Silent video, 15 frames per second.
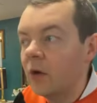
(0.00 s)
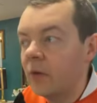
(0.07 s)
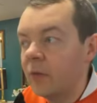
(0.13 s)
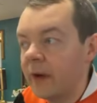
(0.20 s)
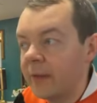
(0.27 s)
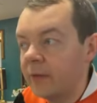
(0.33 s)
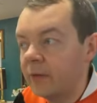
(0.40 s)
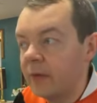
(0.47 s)
or
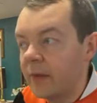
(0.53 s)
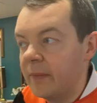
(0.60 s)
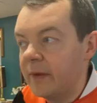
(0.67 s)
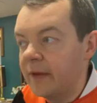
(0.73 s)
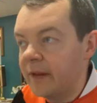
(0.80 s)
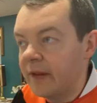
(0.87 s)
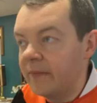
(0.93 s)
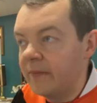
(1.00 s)
whether we
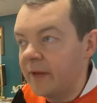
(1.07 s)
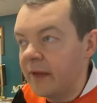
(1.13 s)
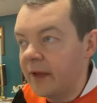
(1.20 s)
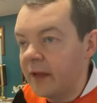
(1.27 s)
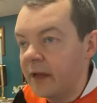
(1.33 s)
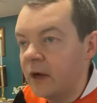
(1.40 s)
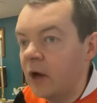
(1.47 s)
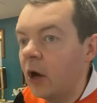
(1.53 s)
believe
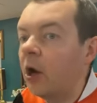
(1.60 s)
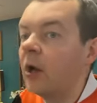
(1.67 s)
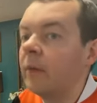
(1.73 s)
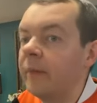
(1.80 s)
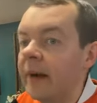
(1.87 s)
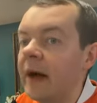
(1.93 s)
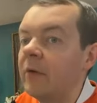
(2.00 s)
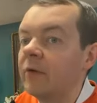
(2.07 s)
in an
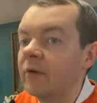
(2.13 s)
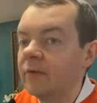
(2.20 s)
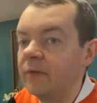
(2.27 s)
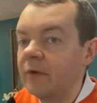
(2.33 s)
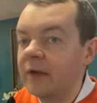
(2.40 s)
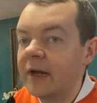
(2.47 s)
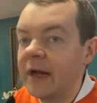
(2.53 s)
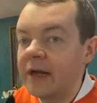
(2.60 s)

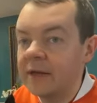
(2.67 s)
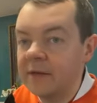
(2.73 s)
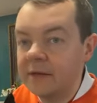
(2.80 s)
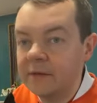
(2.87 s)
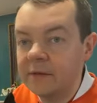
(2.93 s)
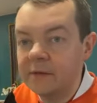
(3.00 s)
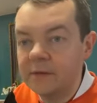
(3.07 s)
all-powerful God.